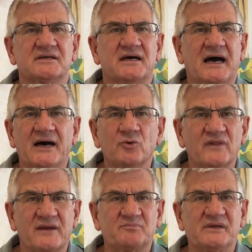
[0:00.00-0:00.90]
aren't all
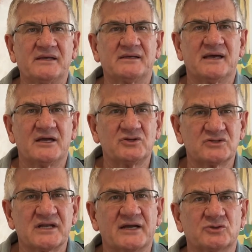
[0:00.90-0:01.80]
that big, and you
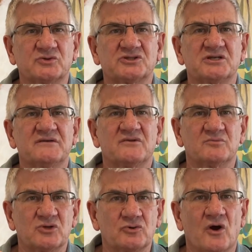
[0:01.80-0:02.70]
start to achieve them,
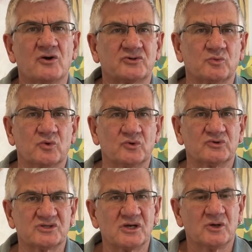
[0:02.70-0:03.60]
you grow
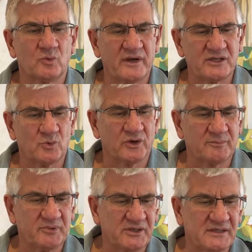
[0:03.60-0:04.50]
towards where you want
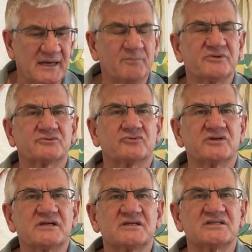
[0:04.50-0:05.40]
to be. Number 3,
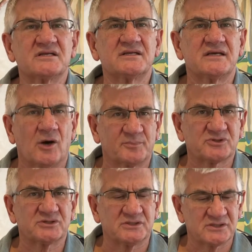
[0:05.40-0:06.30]
consider the
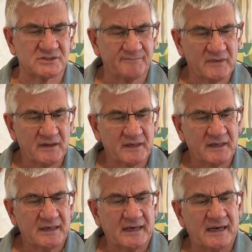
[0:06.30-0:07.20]
options.
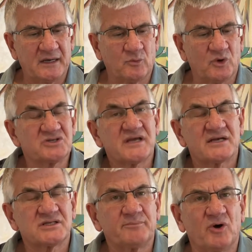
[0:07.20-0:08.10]
What is
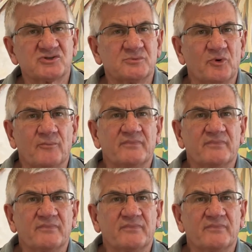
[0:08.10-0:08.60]
actually possible?